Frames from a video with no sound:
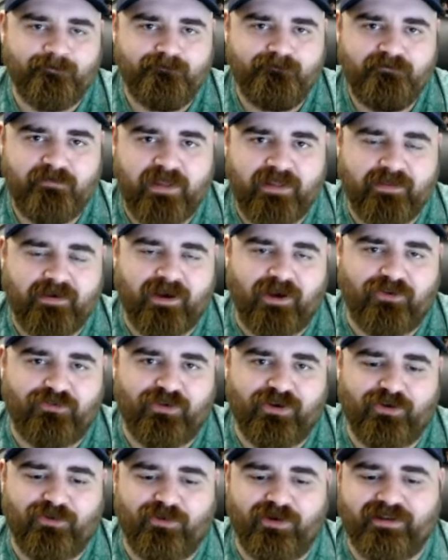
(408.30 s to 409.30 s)
in the
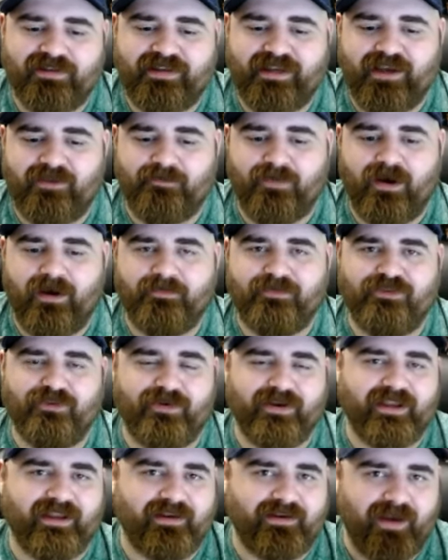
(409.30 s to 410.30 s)
country, according to KenPom. So,
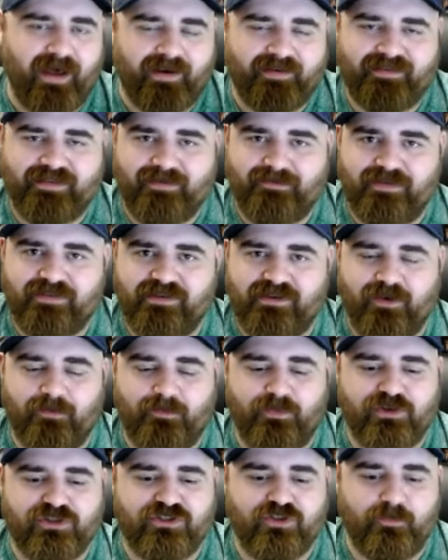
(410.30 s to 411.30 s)
again, not a team that's going to
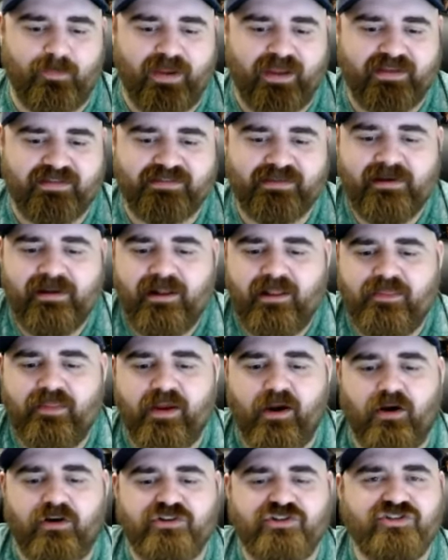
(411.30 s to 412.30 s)
push the pace. They
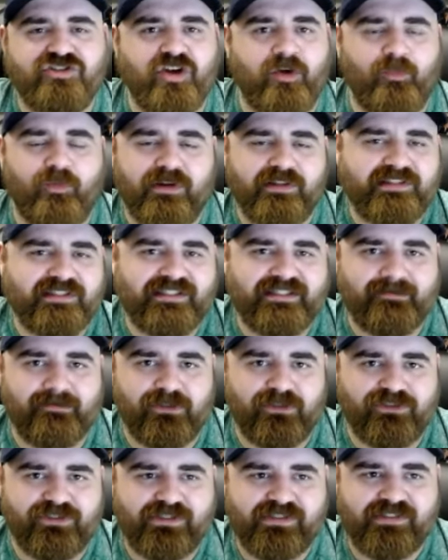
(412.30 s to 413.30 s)
are somewhat
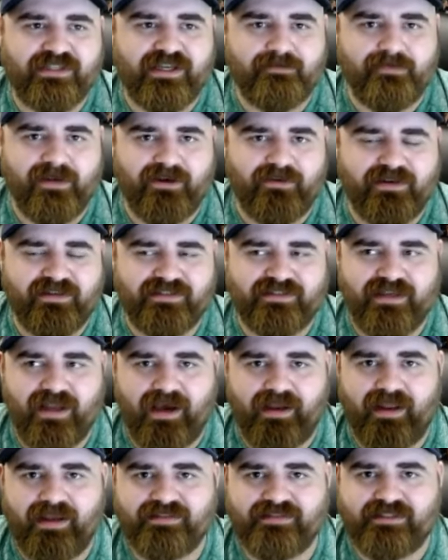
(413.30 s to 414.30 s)
similar to St. Mary's,
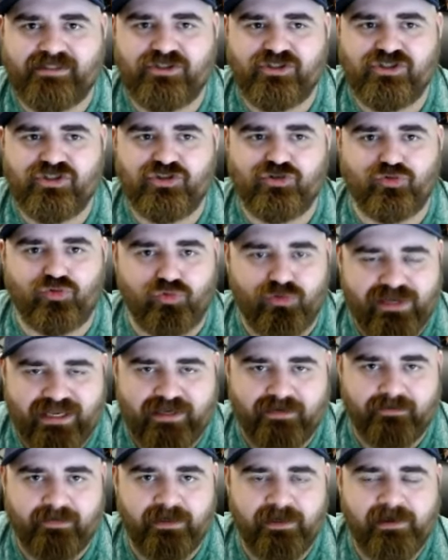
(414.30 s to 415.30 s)
not as
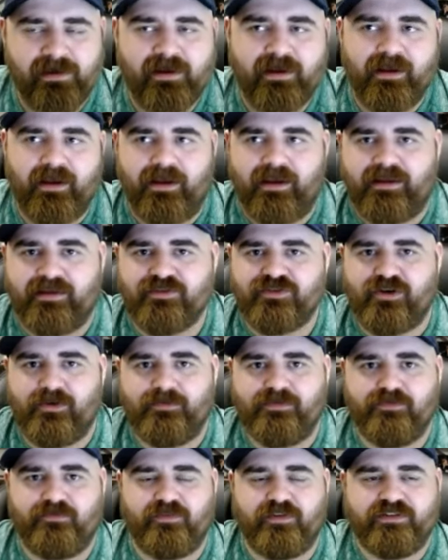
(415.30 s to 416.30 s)
extreme in
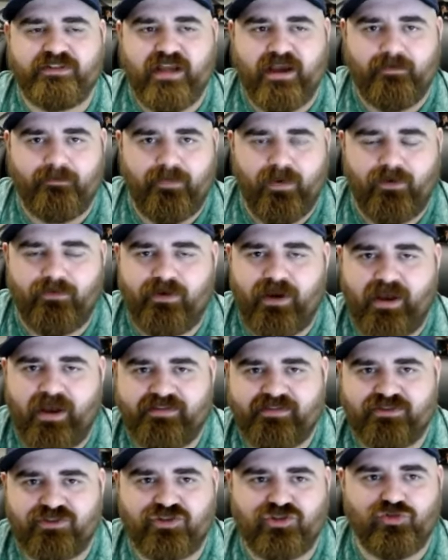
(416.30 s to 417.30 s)
terms of the tempo, not
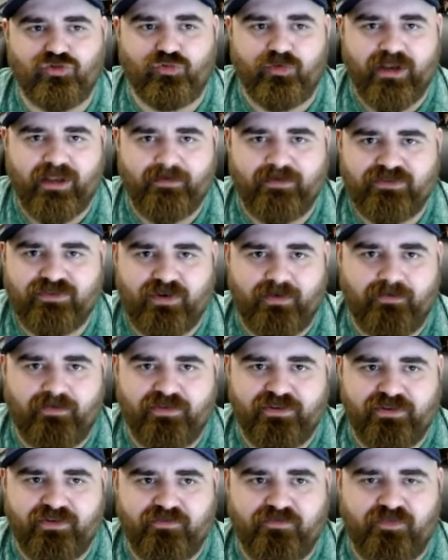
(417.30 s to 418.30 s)
as extreme in terms of
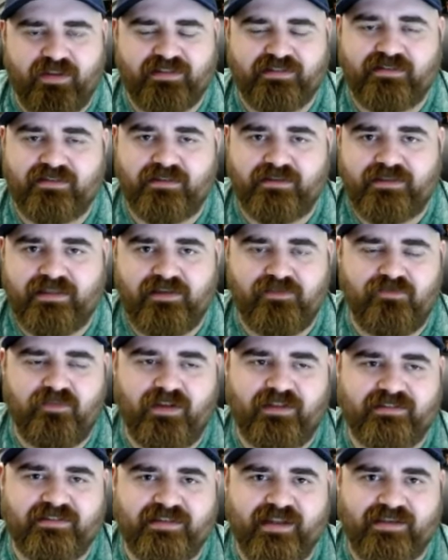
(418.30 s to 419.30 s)
the defense, the
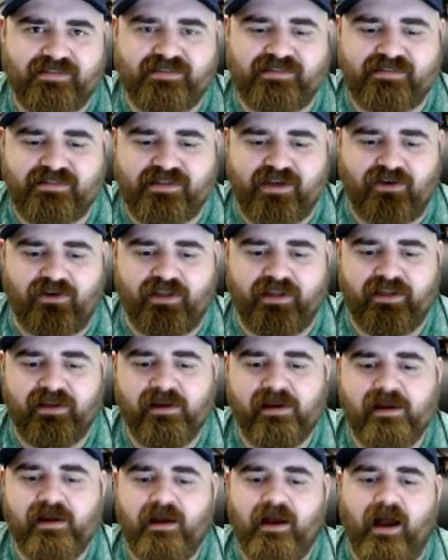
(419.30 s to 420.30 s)
defense necessarily.
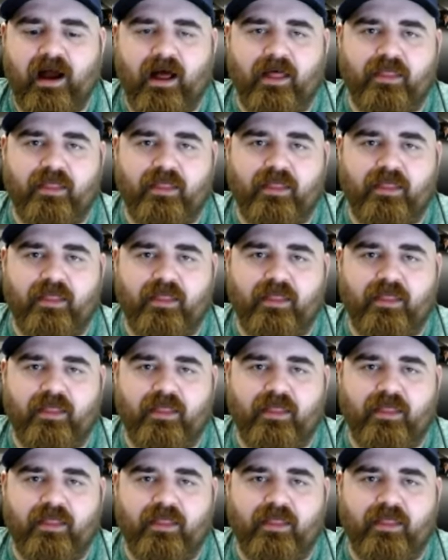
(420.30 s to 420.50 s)
Uh,